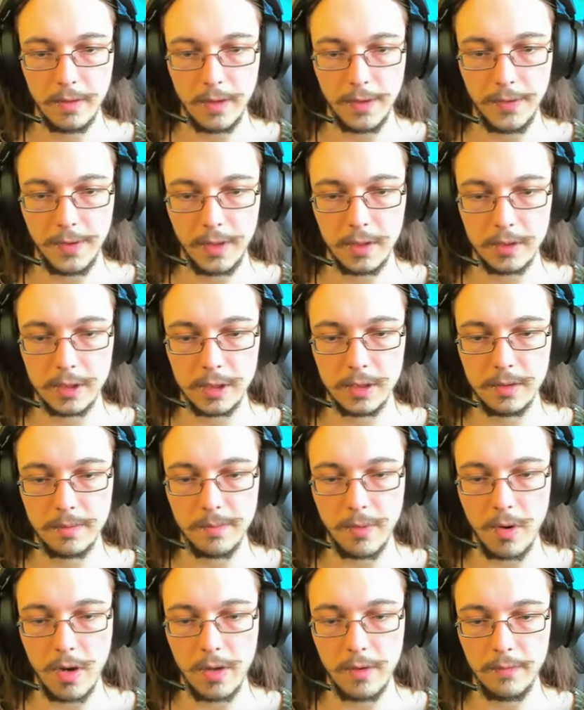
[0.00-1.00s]
I think a
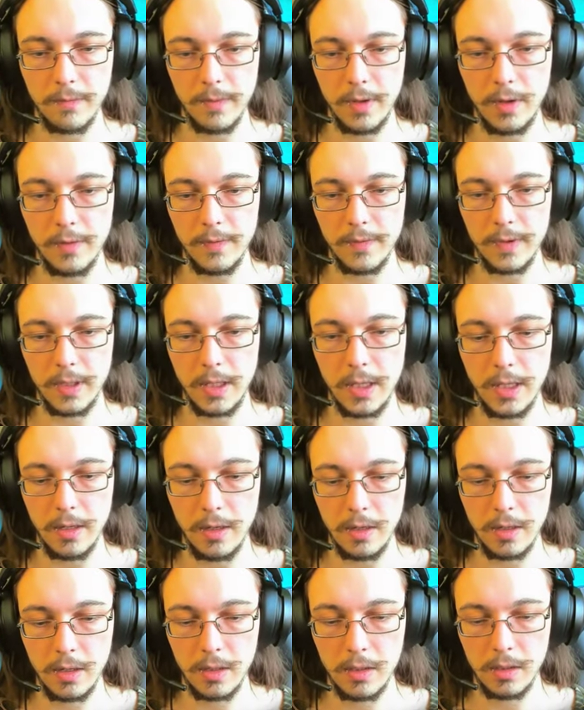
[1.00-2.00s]
spot right over
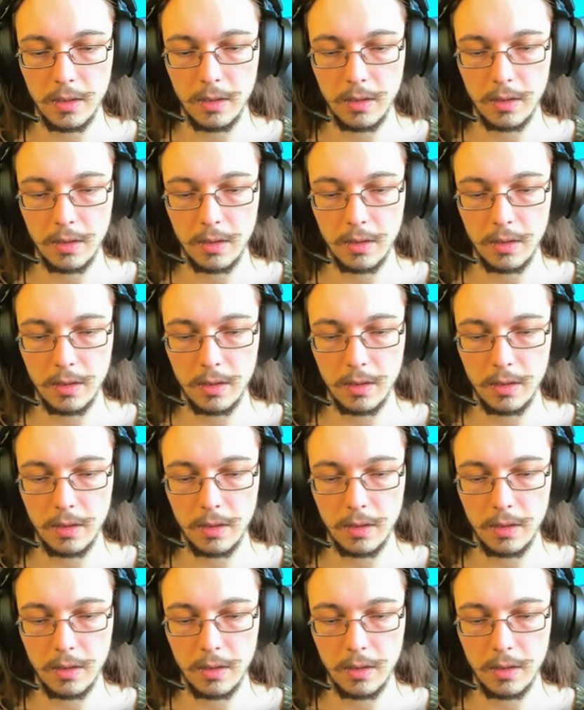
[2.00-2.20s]
here